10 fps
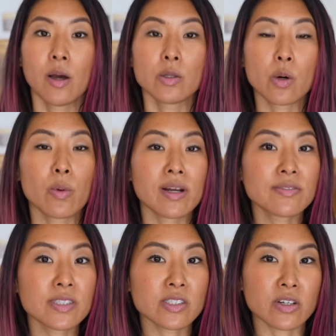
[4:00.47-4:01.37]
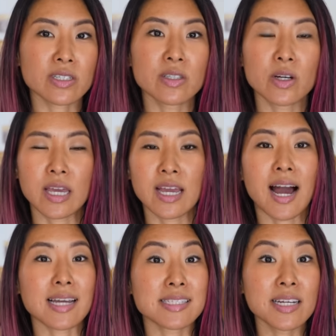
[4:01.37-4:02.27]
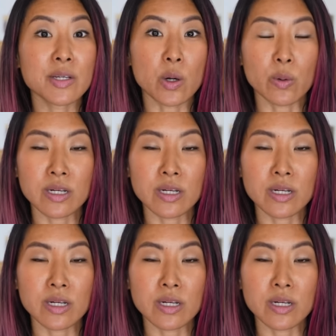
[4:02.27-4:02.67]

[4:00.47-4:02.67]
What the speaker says: So when I first started looking, I didn't know